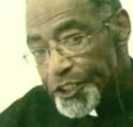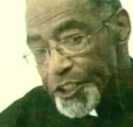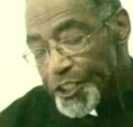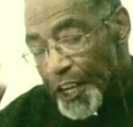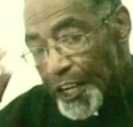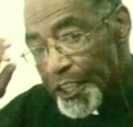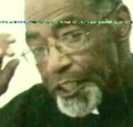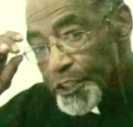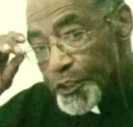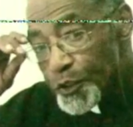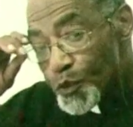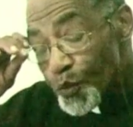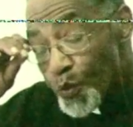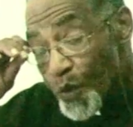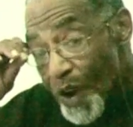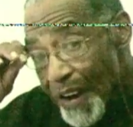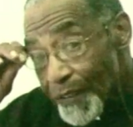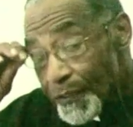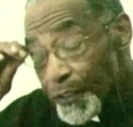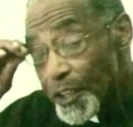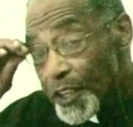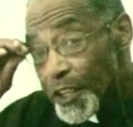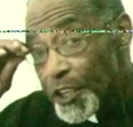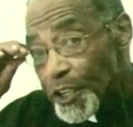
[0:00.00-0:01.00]
Studies,
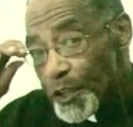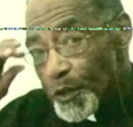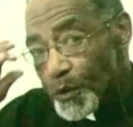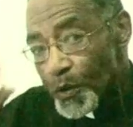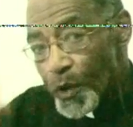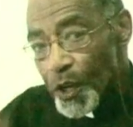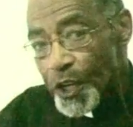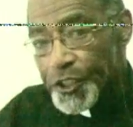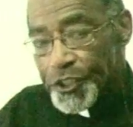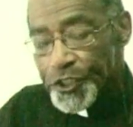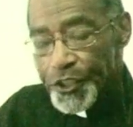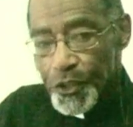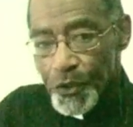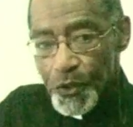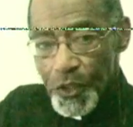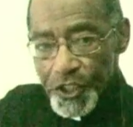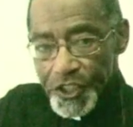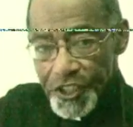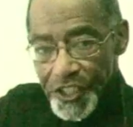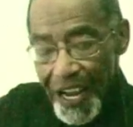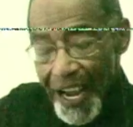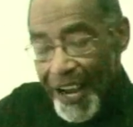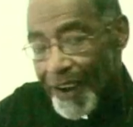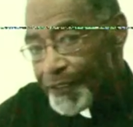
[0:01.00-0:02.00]
Reverend Leroy
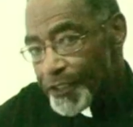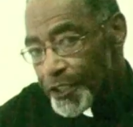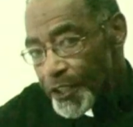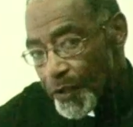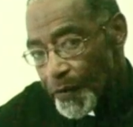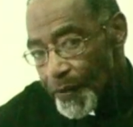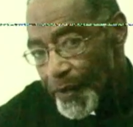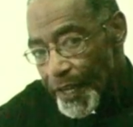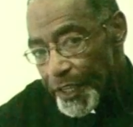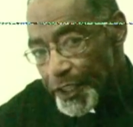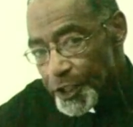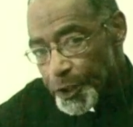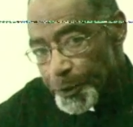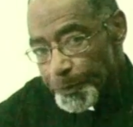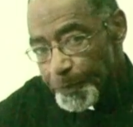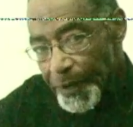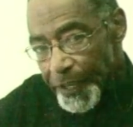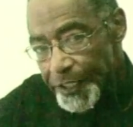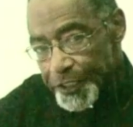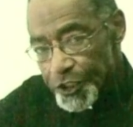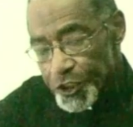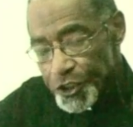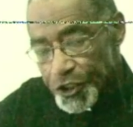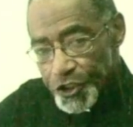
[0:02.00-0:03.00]
Stewart, Sergeant Grand
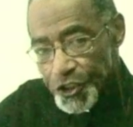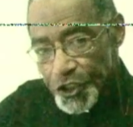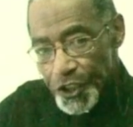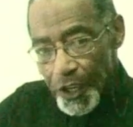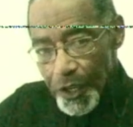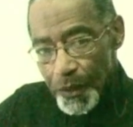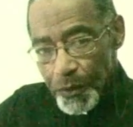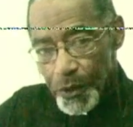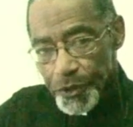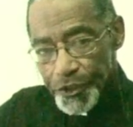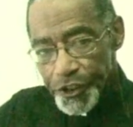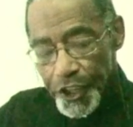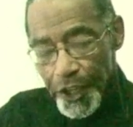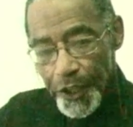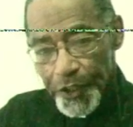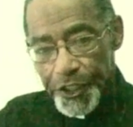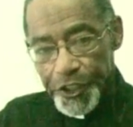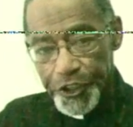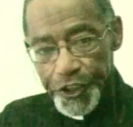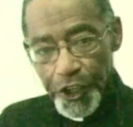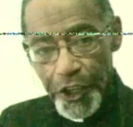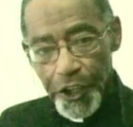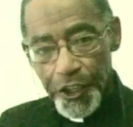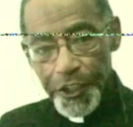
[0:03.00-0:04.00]
Inspectors General,
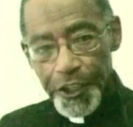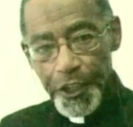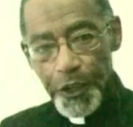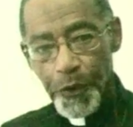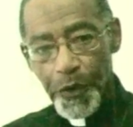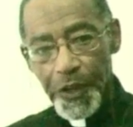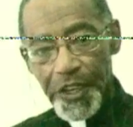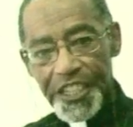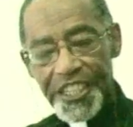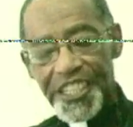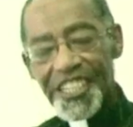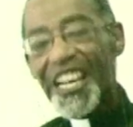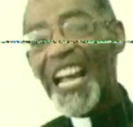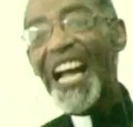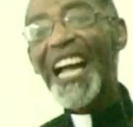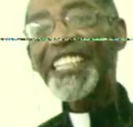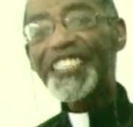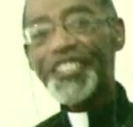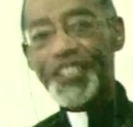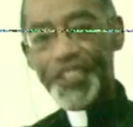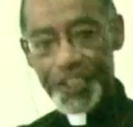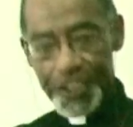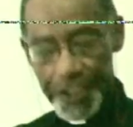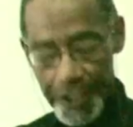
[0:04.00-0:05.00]
33rd Degree
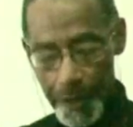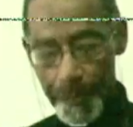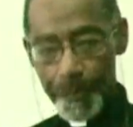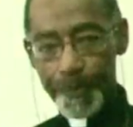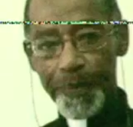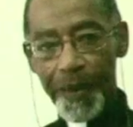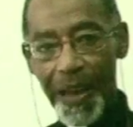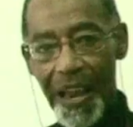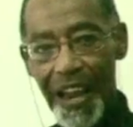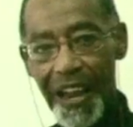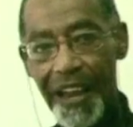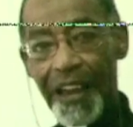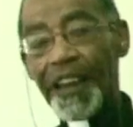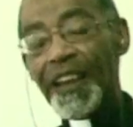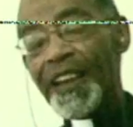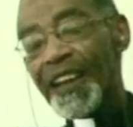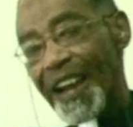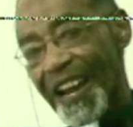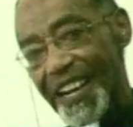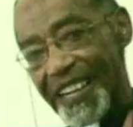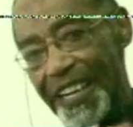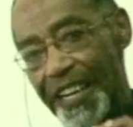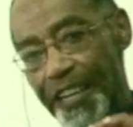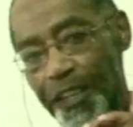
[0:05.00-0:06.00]
Knights Templar.
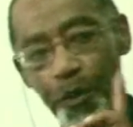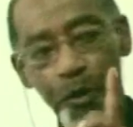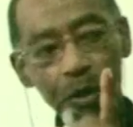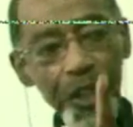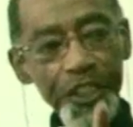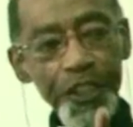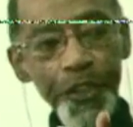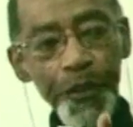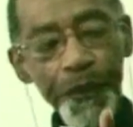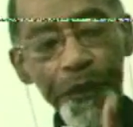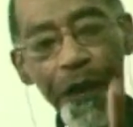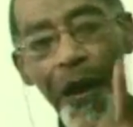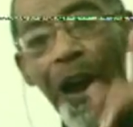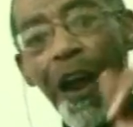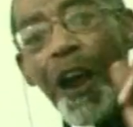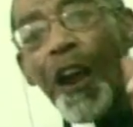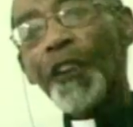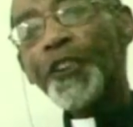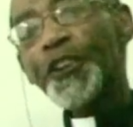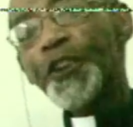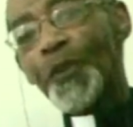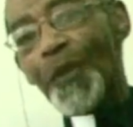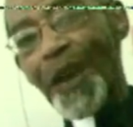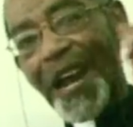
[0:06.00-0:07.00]
I got a question for
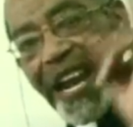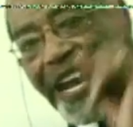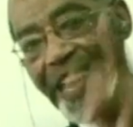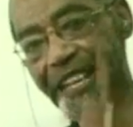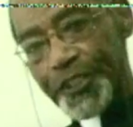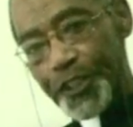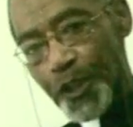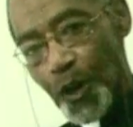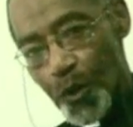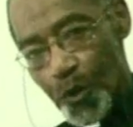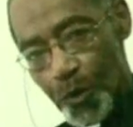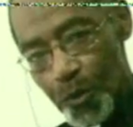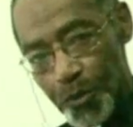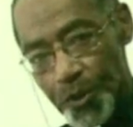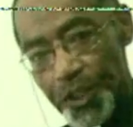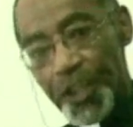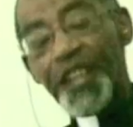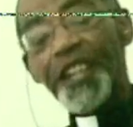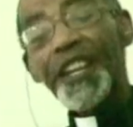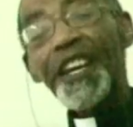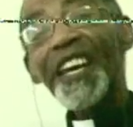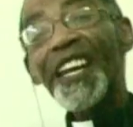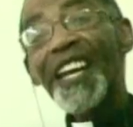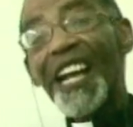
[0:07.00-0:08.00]
all of you
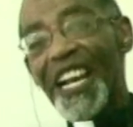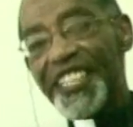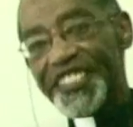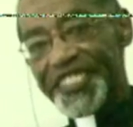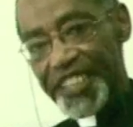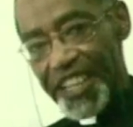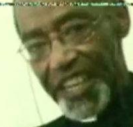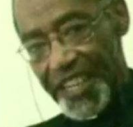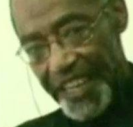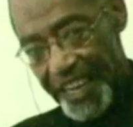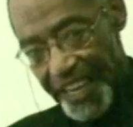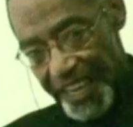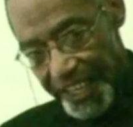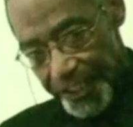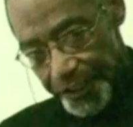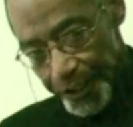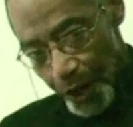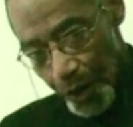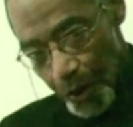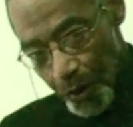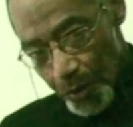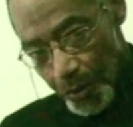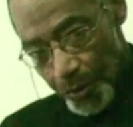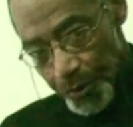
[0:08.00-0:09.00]
assholes. And I said,
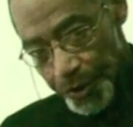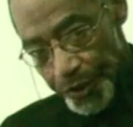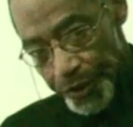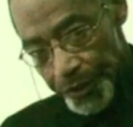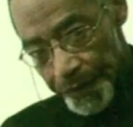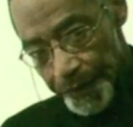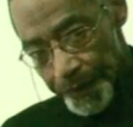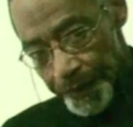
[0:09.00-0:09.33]
assholes,